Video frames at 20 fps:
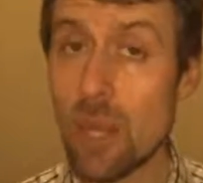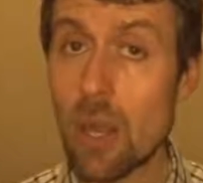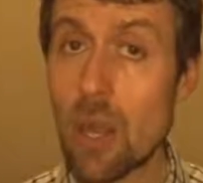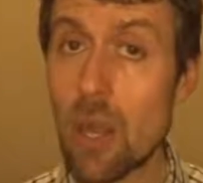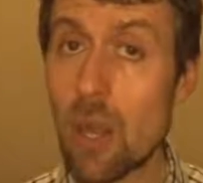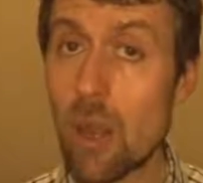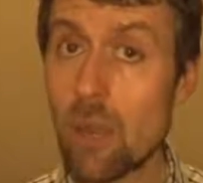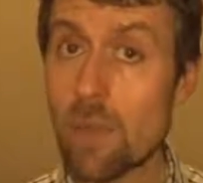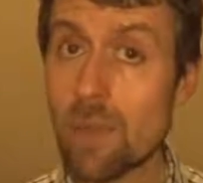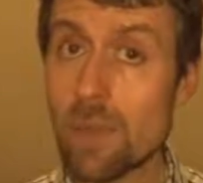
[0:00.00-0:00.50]

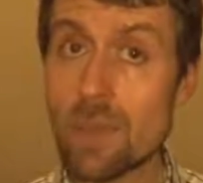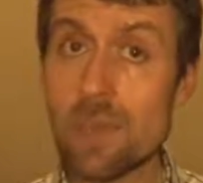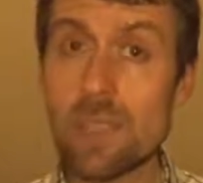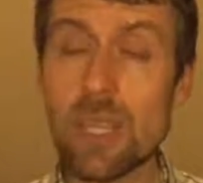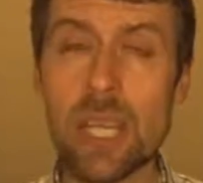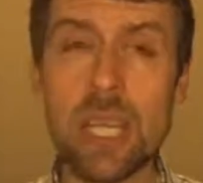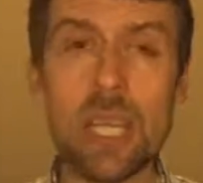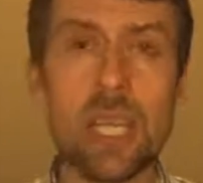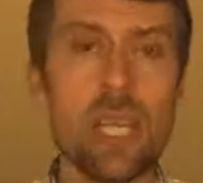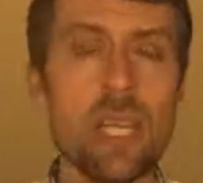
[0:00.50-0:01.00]

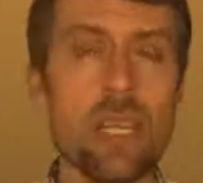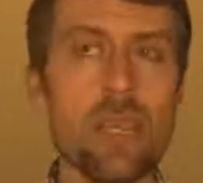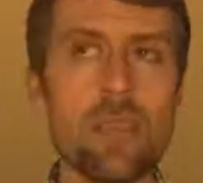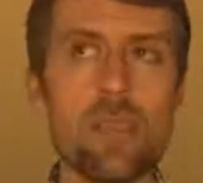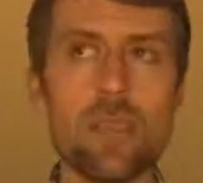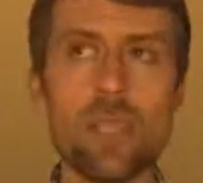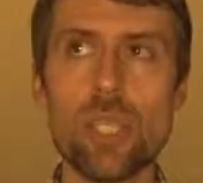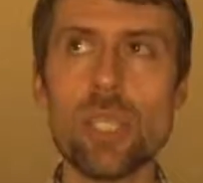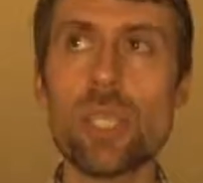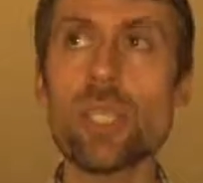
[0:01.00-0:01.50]
obviously,
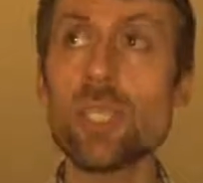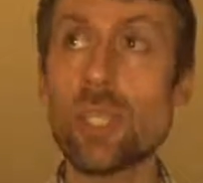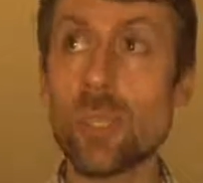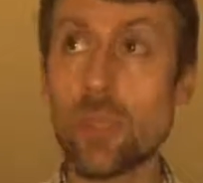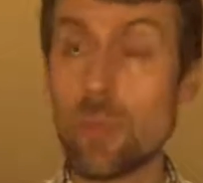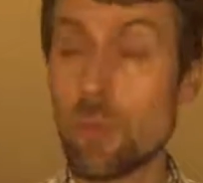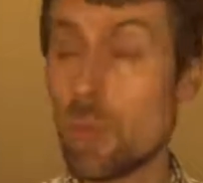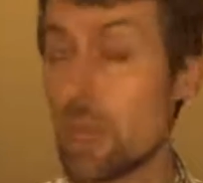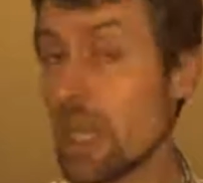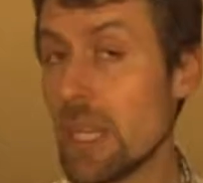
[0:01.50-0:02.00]
it
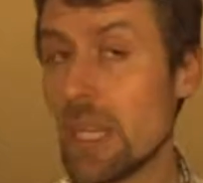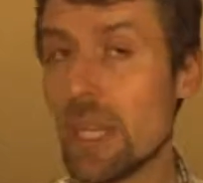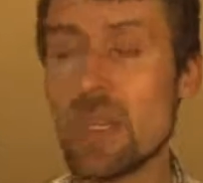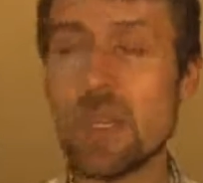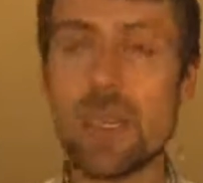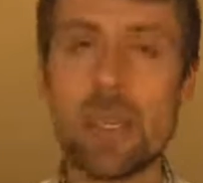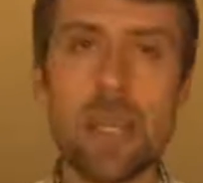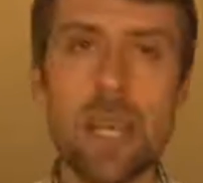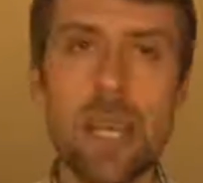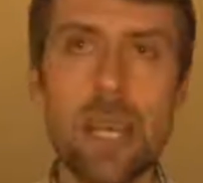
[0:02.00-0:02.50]
should be
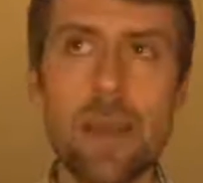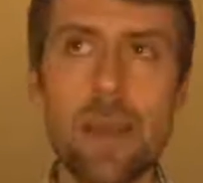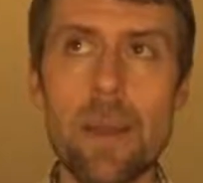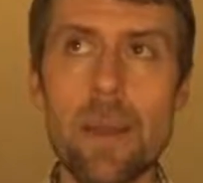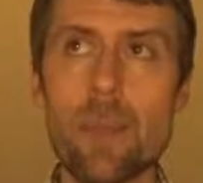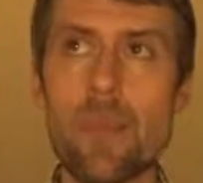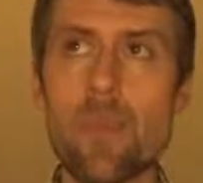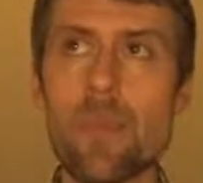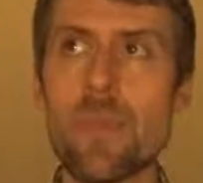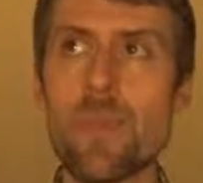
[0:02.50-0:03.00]
a
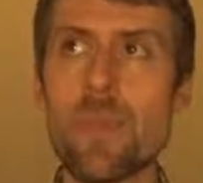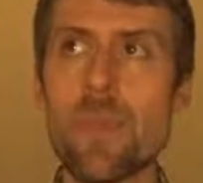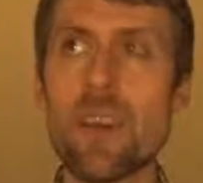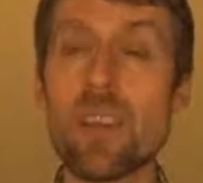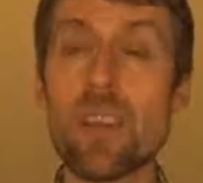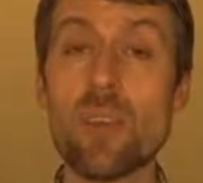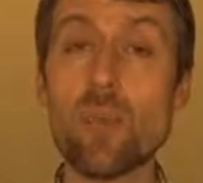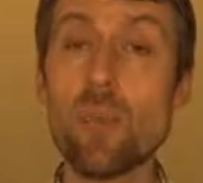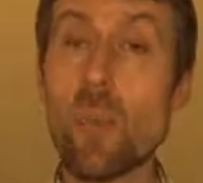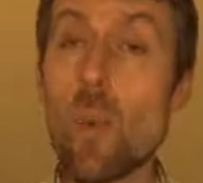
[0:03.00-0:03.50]

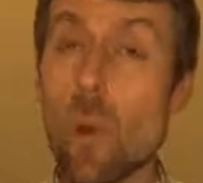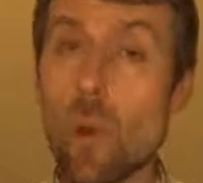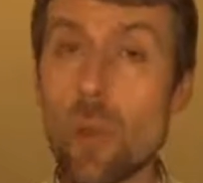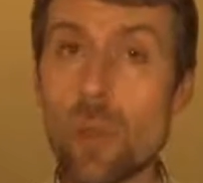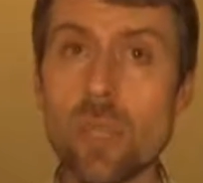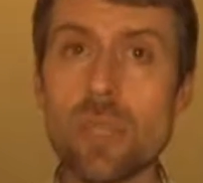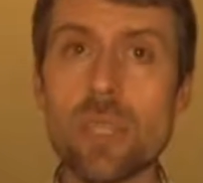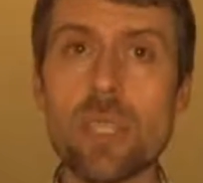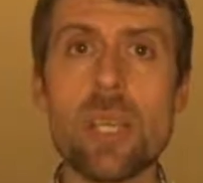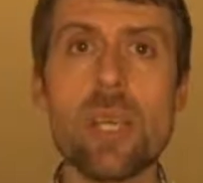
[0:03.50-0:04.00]

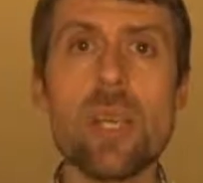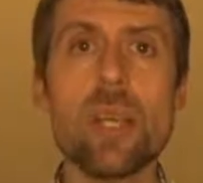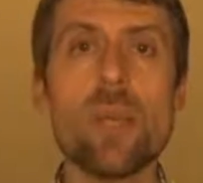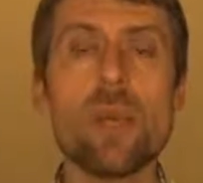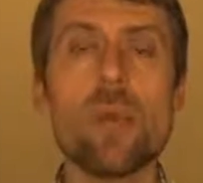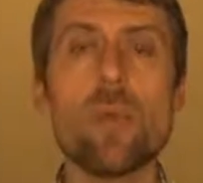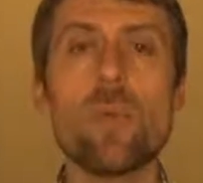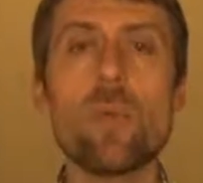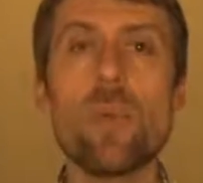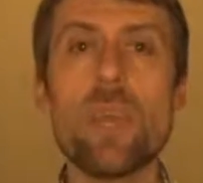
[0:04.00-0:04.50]
reward
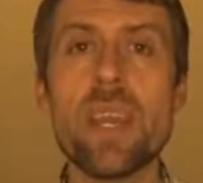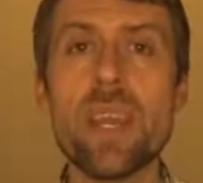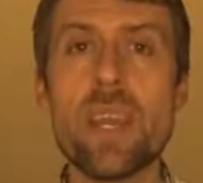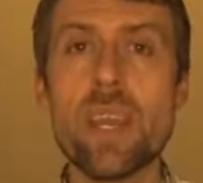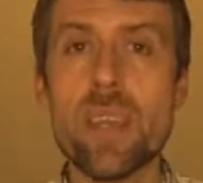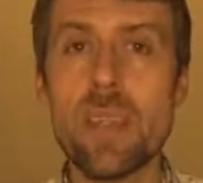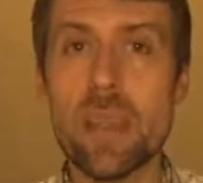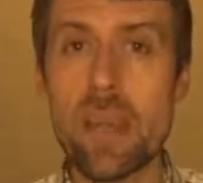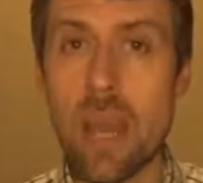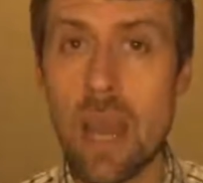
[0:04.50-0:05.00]

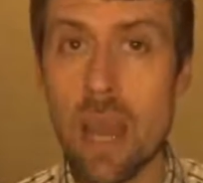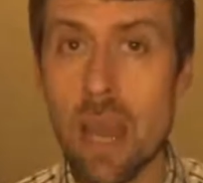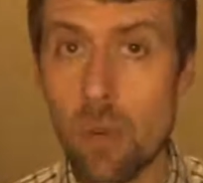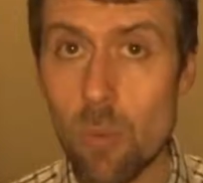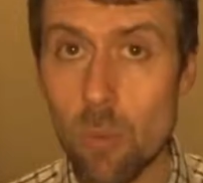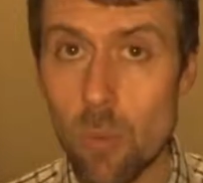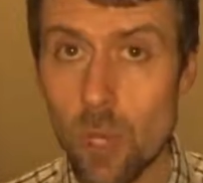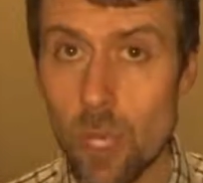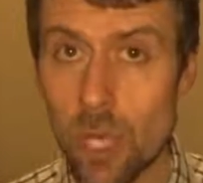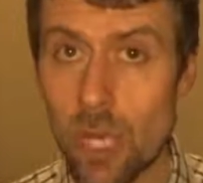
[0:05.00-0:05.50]
with a
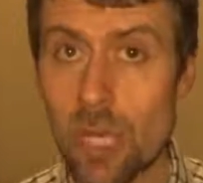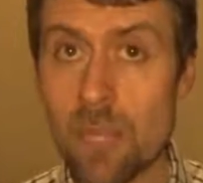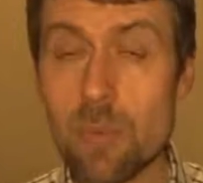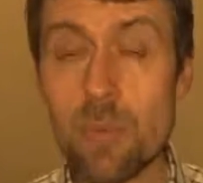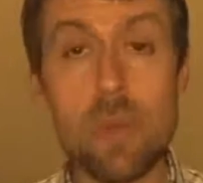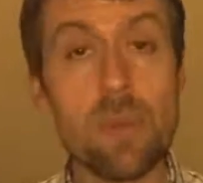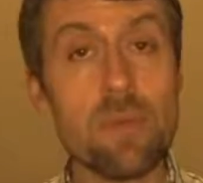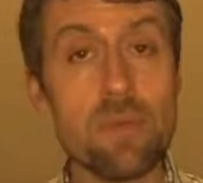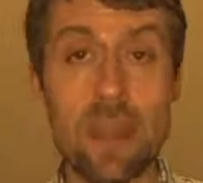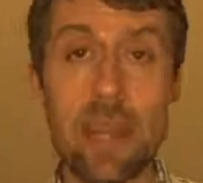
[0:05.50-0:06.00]
work
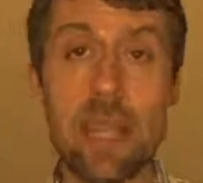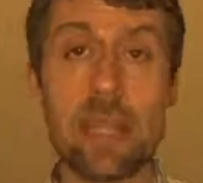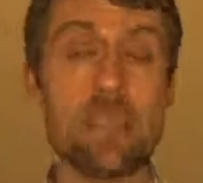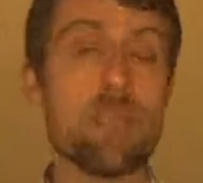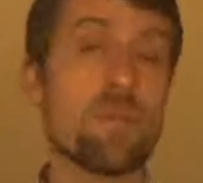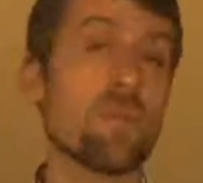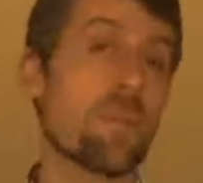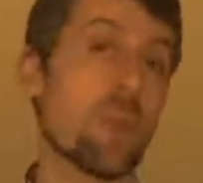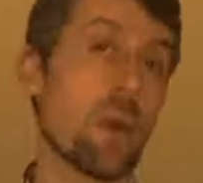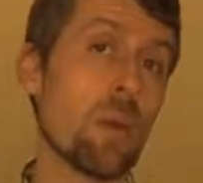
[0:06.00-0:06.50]
provided
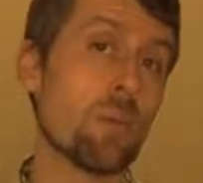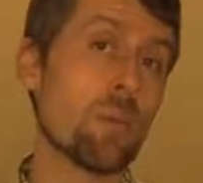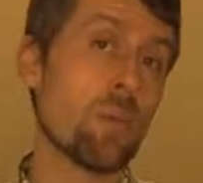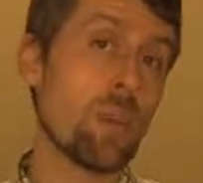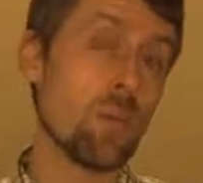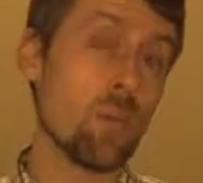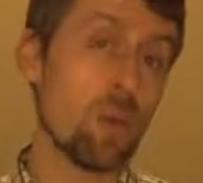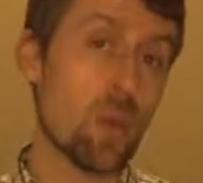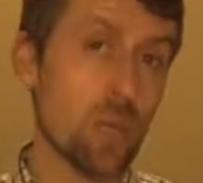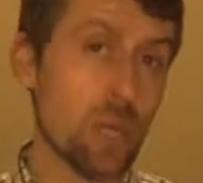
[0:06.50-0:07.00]
from the
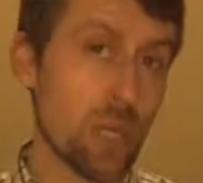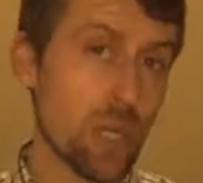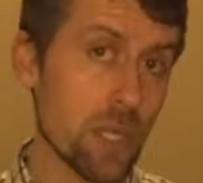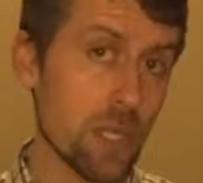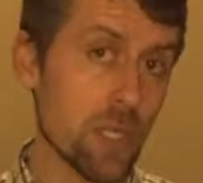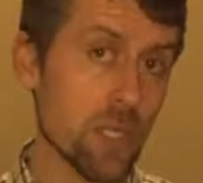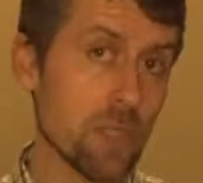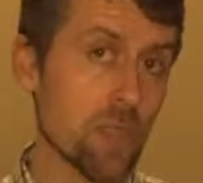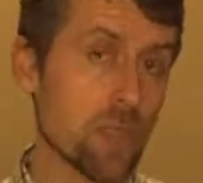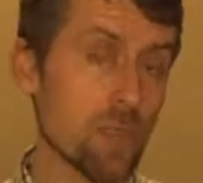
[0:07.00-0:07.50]

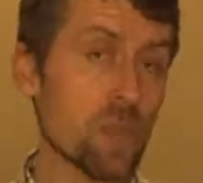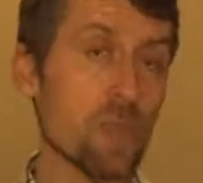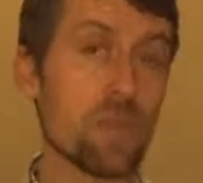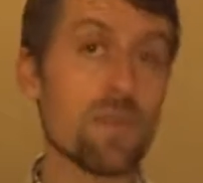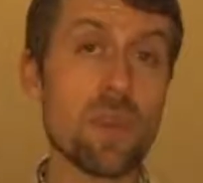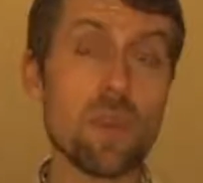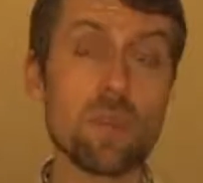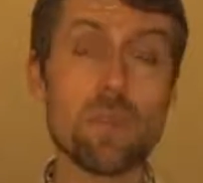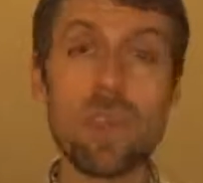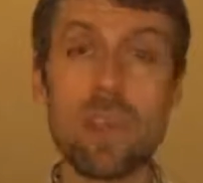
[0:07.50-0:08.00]
workers, so
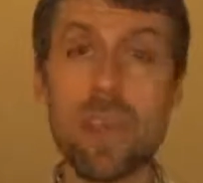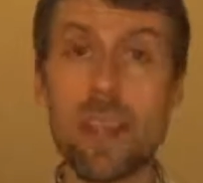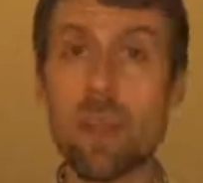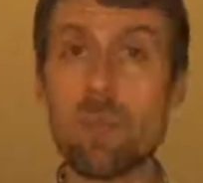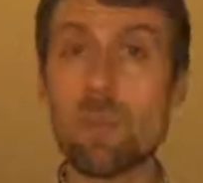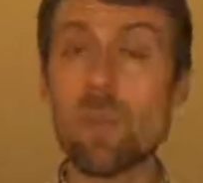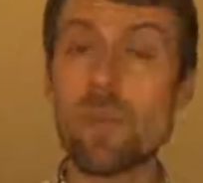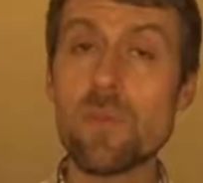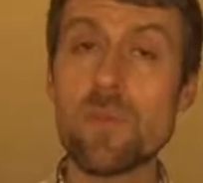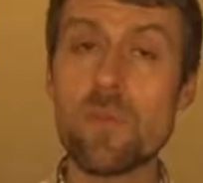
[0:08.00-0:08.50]
from the
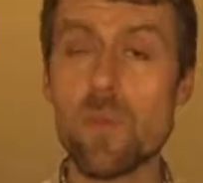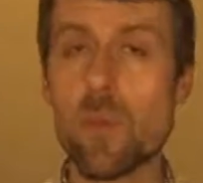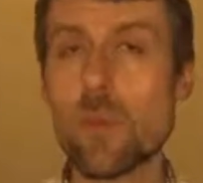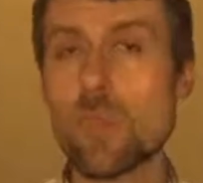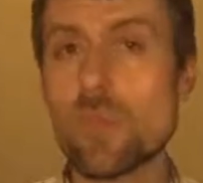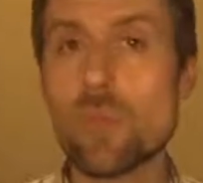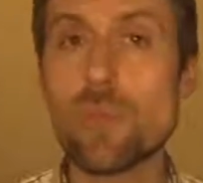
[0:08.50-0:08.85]
labor force.